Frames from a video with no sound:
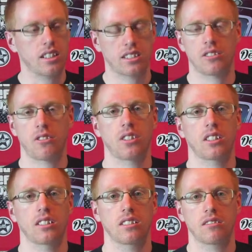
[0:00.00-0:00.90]
still think
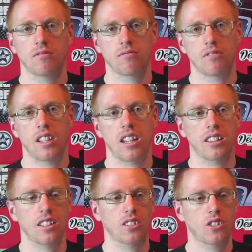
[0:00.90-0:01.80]

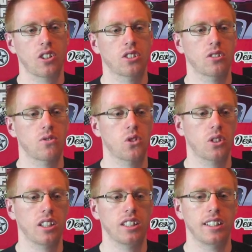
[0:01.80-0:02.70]
that Curse of
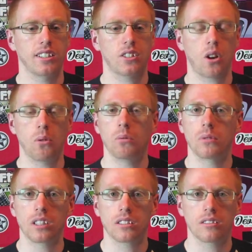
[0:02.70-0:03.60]
Chucky didn't
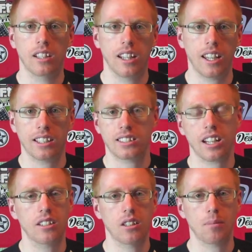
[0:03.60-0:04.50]
hold its
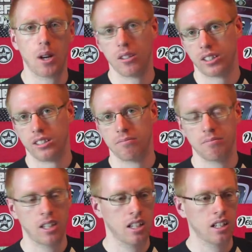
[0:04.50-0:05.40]
end of the bargain.
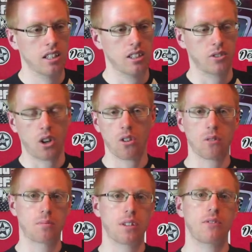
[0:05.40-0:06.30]
You've got other
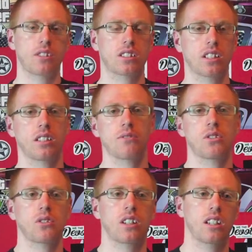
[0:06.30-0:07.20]
previous Seed of
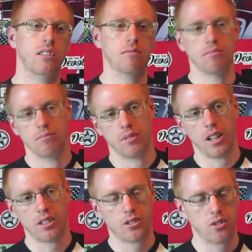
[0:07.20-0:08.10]
Chucky,
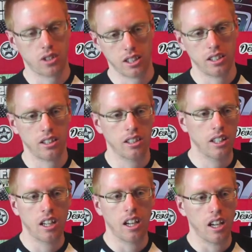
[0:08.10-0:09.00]
Bride of Chucky,
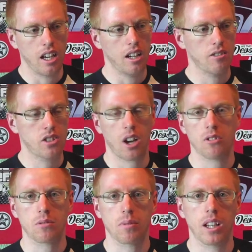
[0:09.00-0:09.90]
uh,
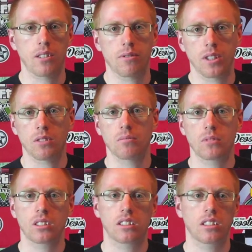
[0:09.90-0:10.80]
Child's Play
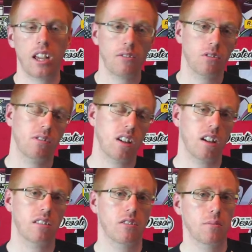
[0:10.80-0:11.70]
films. They're alright,
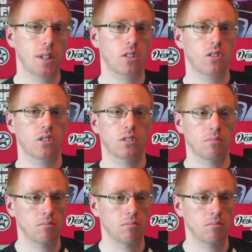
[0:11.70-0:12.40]
they're a bit gruesome.